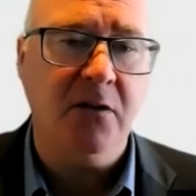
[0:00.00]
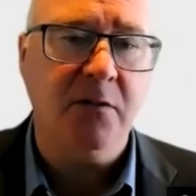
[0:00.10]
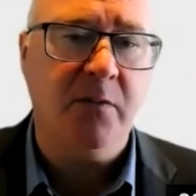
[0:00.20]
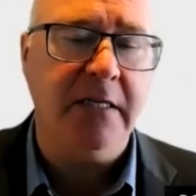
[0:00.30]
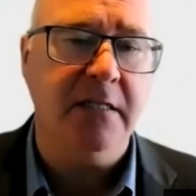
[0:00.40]

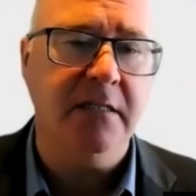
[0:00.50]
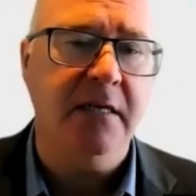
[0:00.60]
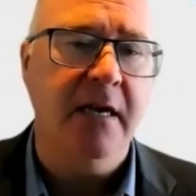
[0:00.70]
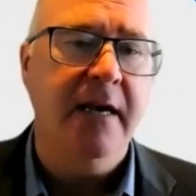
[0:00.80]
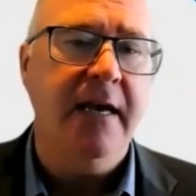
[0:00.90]
those prices
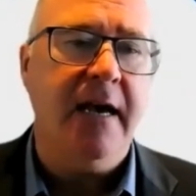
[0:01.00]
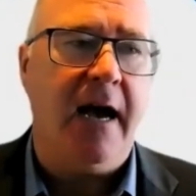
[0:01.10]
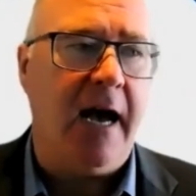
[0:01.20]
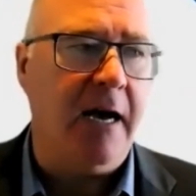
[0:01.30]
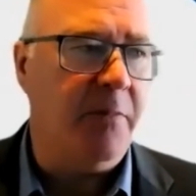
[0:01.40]

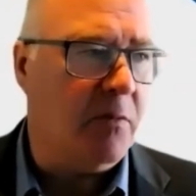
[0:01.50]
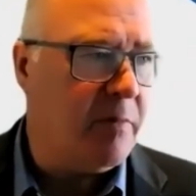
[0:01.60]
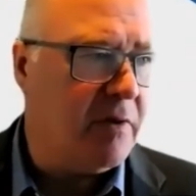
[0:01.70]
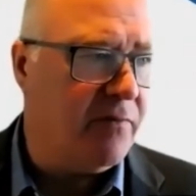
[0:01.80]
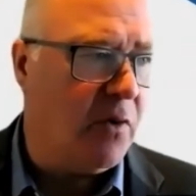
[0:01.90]
uh, but
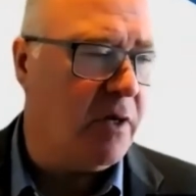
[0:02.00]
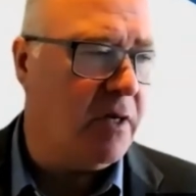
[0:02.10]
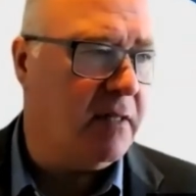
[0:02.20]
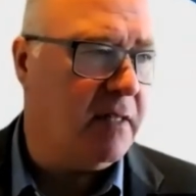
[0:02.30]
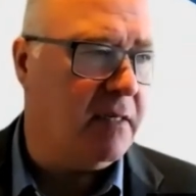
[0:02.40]
we've been
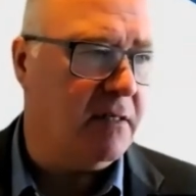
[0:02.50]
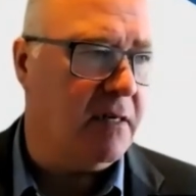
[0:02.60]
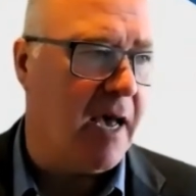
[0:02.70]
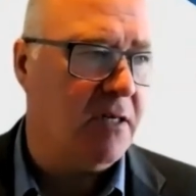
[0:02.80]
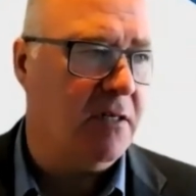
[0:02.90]
avoiding the
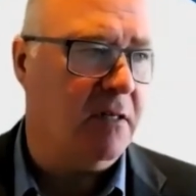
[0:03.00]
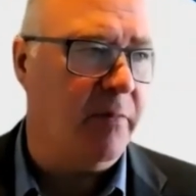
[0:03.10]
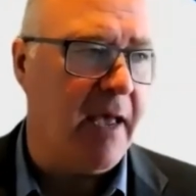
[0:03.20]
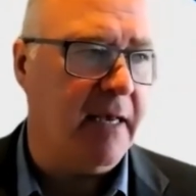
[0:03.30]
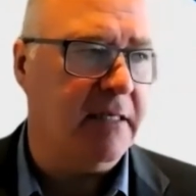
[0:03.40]
international
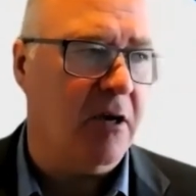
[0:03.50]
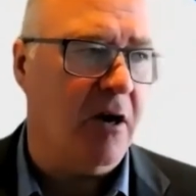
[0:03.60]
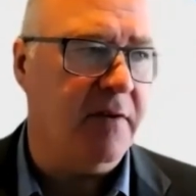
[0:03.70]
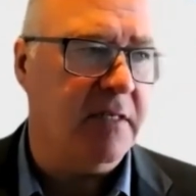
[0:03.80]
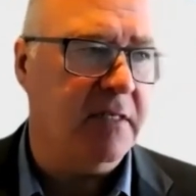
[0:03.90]
banks,
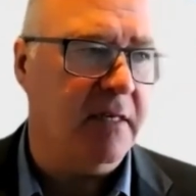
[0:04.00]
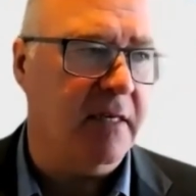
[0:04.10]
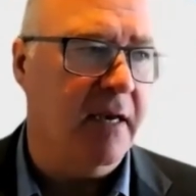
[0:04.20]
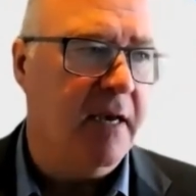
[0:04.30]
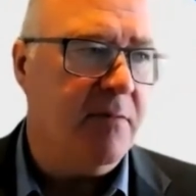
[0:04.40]

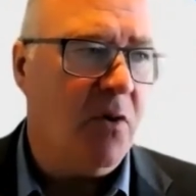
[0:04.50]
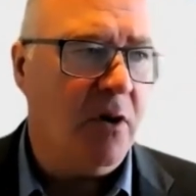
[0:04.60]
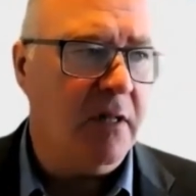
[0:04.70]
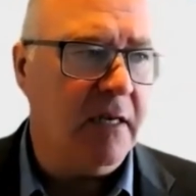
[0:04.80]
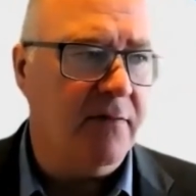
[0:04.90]
obviously
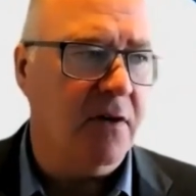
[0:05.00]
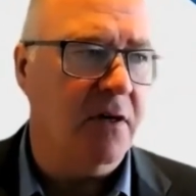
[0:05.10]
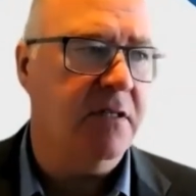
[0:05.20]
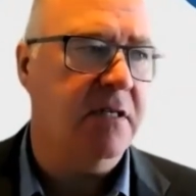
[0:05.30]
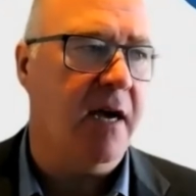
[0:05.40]
more
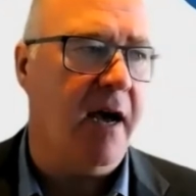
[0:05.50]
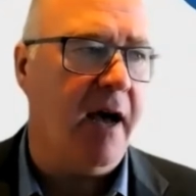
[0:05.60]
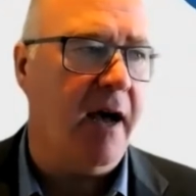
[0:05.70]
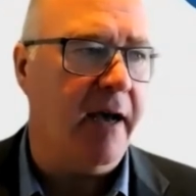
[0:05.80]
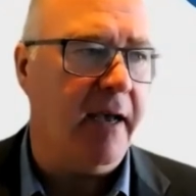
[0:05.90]
levered
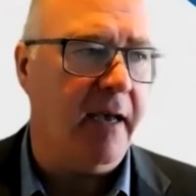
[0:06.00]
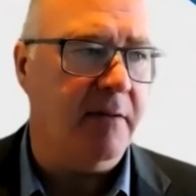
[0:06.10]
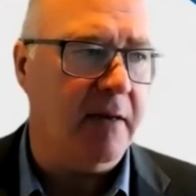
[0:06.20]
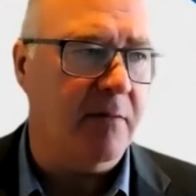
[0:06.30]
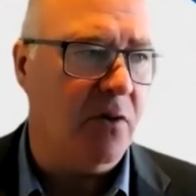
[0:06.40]
uh,
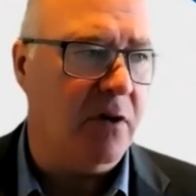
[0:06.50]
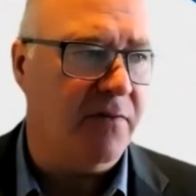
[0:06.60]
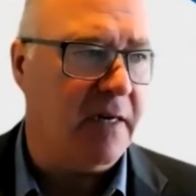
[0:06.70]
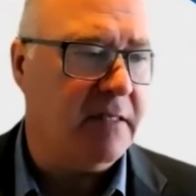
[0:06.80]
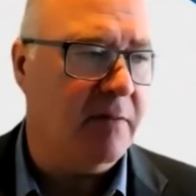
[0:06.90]
and, and more
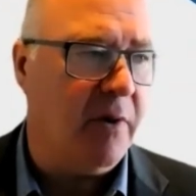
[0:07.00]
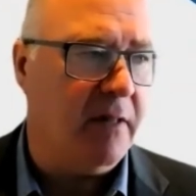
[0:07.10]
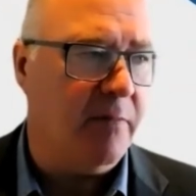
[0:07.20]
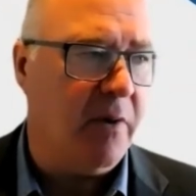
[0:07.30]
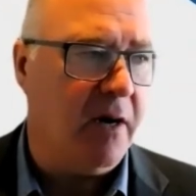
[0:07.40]
affected
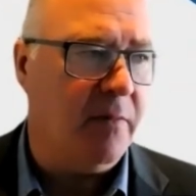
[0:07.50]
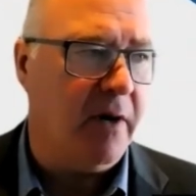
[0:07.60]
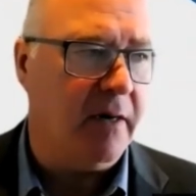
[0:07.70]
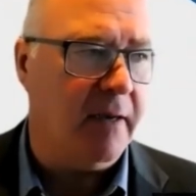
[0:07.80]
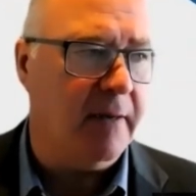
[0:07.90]
by the bond
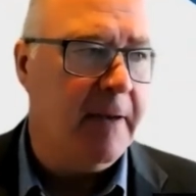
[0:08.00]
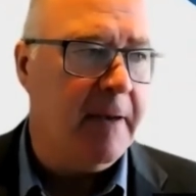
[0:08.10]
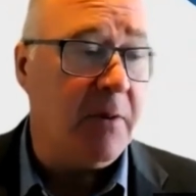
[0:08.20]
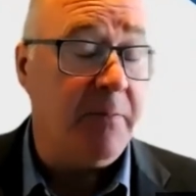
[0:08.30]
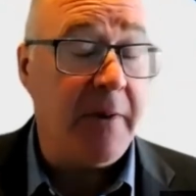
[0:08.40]
market.
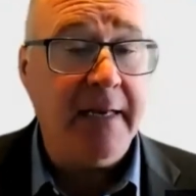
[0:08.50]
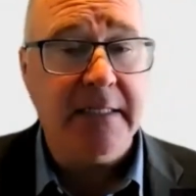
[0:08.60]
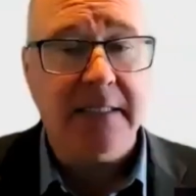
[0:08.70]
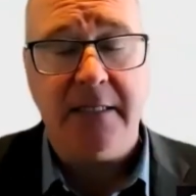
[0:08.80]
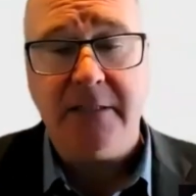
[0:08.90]
But
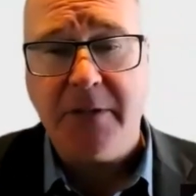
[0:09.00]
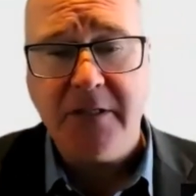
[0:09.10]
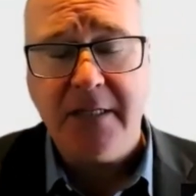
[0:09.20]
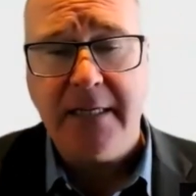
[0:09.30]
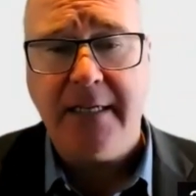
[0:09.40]
banks,
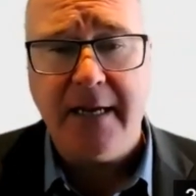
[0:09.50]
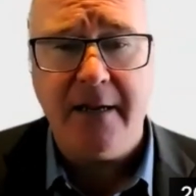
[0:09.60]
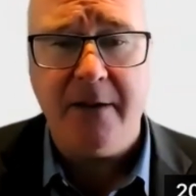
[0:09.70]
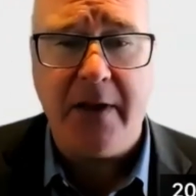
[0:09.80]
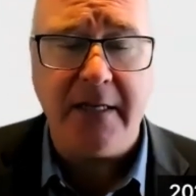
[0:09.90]
especially the
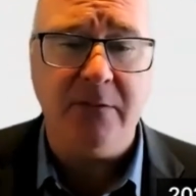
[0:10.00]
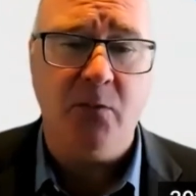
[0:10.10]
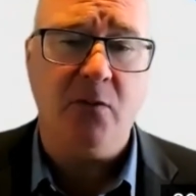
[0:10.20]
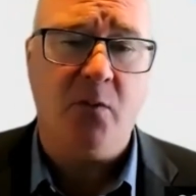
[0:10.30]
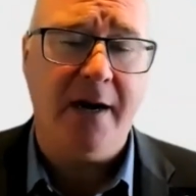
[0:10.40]
Canadian banks
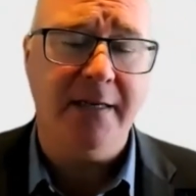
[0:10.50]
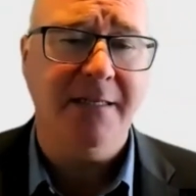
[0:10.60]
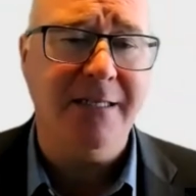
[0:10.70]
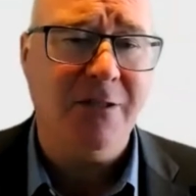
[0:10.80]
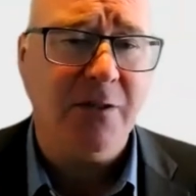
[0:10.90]
with
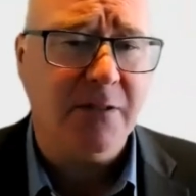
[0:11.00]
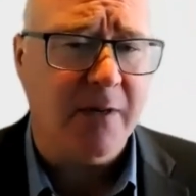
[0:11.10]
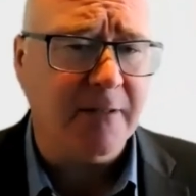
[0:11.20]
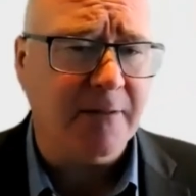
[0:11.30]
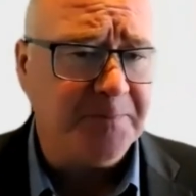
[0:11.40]
rising interest
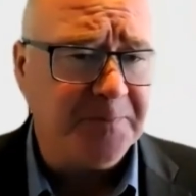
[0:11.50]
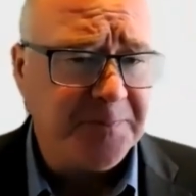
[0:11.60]
rates,